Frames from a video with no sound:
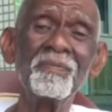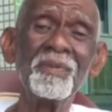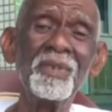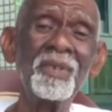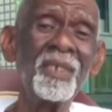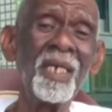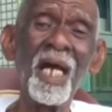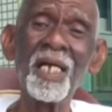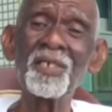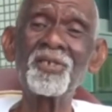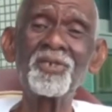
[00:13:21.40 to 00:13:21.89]

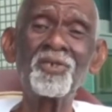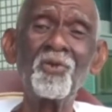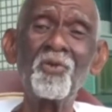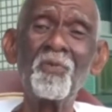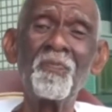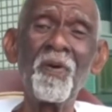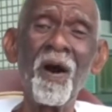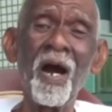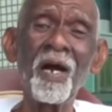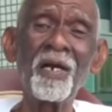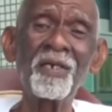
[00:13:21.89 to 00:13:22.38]
Yes,
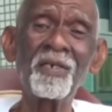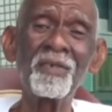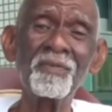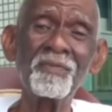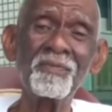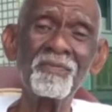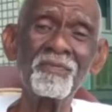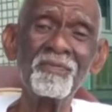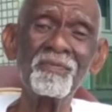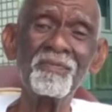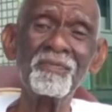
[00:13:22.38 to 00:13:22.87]
Tupac.
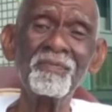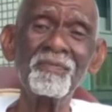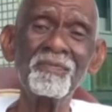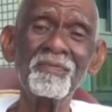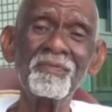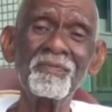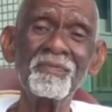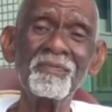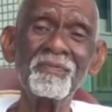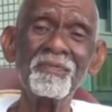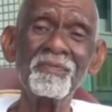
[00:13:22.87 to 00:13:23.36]

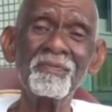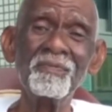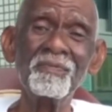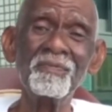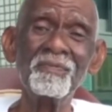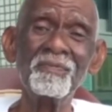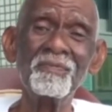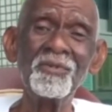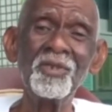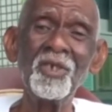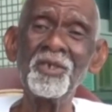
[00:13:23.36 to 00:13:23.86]

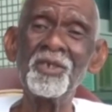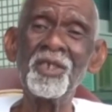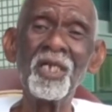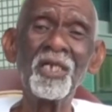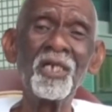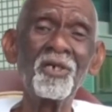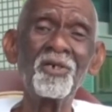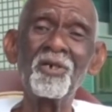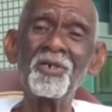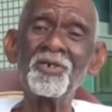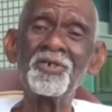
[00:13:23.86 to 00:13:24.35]
You did
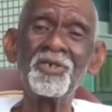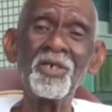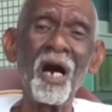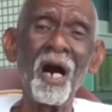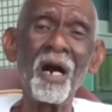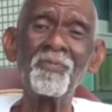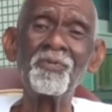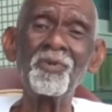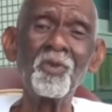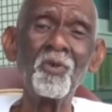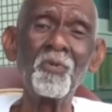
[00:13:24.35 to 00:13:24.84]
a good
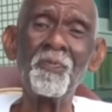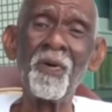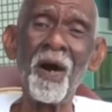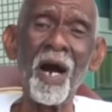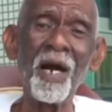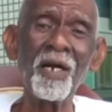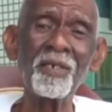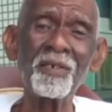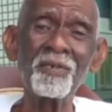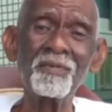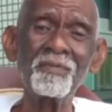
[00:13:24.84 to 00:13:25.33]
job,
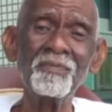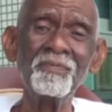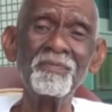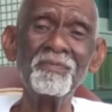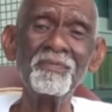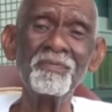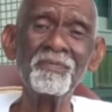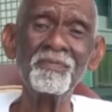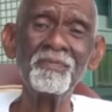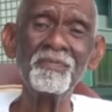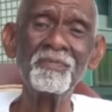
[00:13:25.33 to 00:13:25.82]
Tupac,
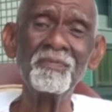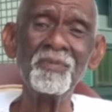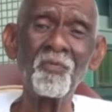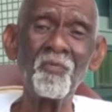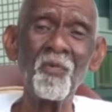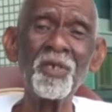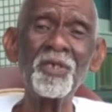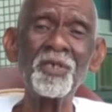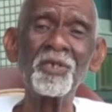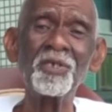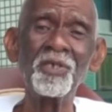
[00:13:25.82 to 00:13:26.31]

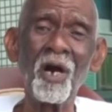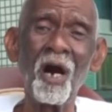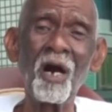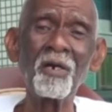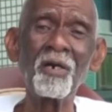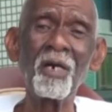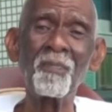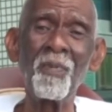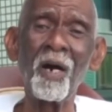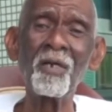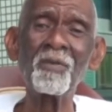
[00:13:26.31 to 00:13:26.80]
when you
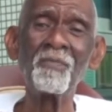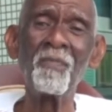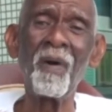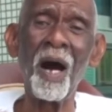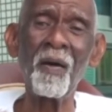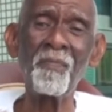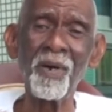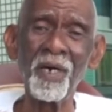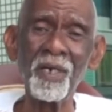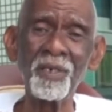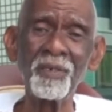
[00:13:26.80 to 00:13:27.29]
talk about
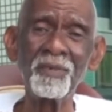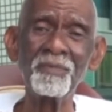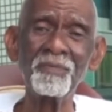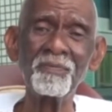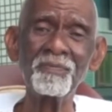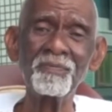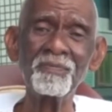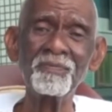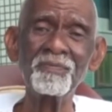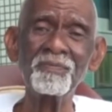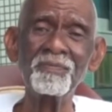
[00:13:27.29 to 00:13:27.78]
Mama.
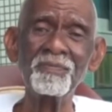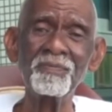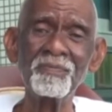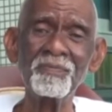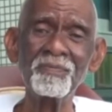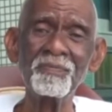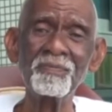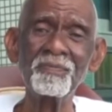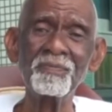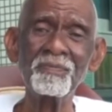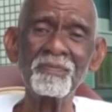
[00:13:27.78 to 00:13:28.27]

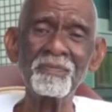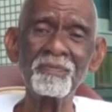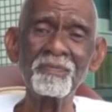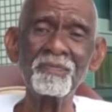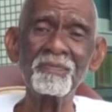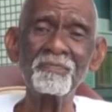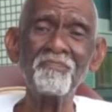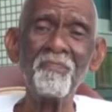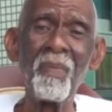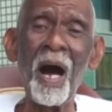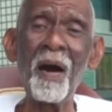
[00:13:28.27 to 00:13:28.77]

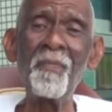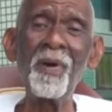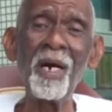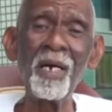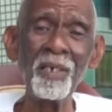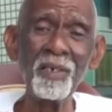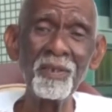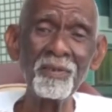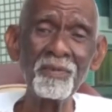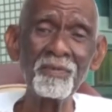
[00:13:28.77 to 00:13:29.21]
Mama?